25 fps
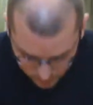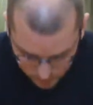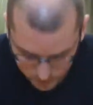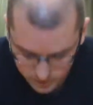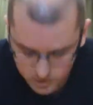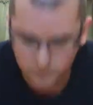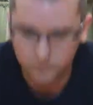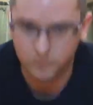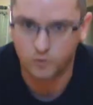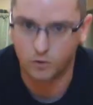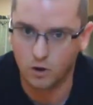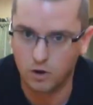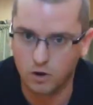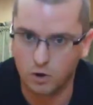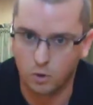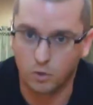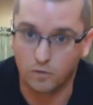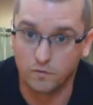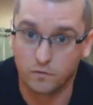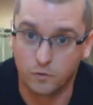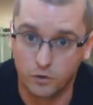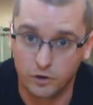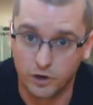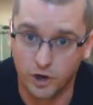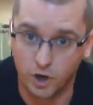going
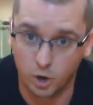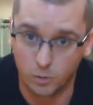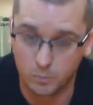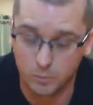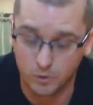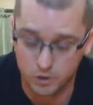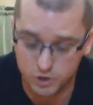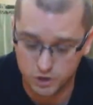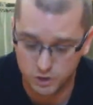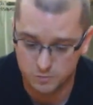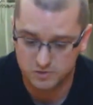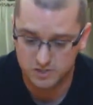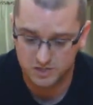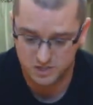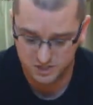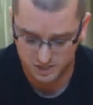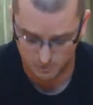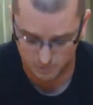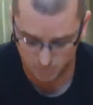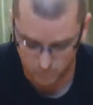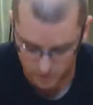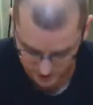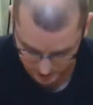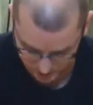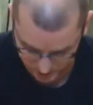for a narrow push-up, since I
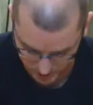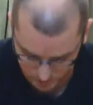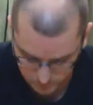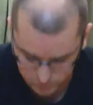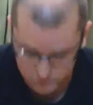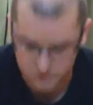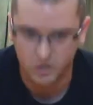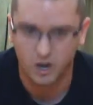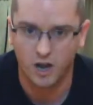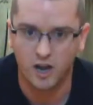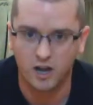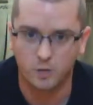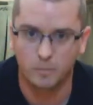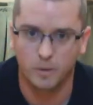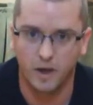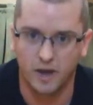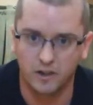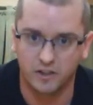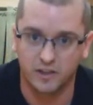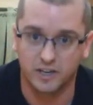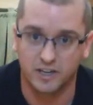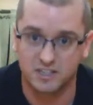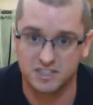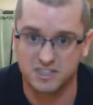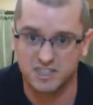brought it up, we'll talk about it
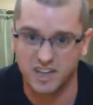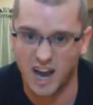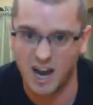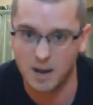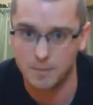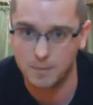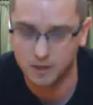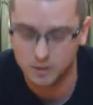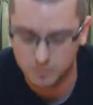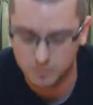like a diamond